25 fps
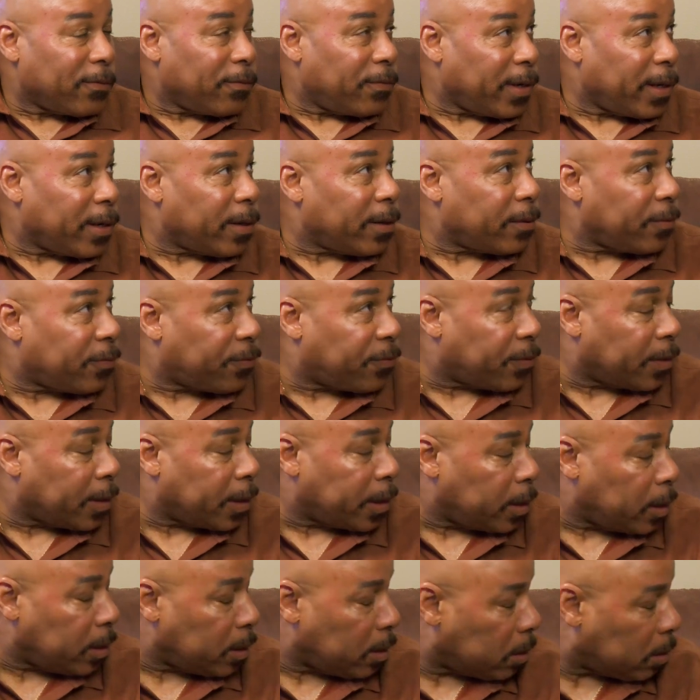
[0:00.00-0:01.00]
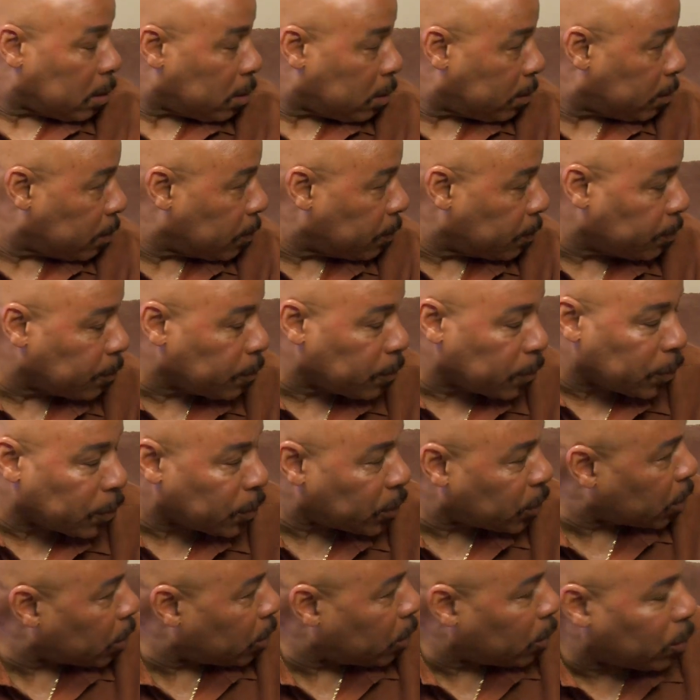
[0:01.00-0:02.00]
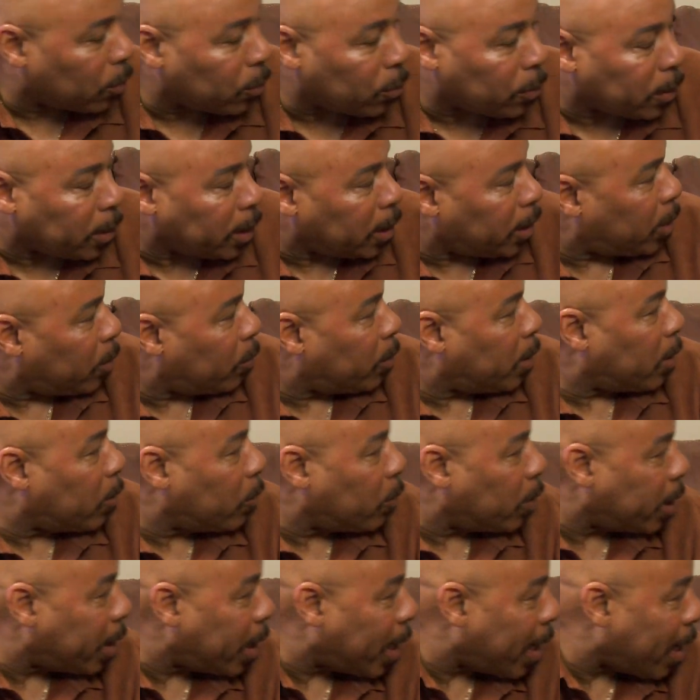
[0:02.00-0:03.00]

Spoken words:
Very funny. So anyway, what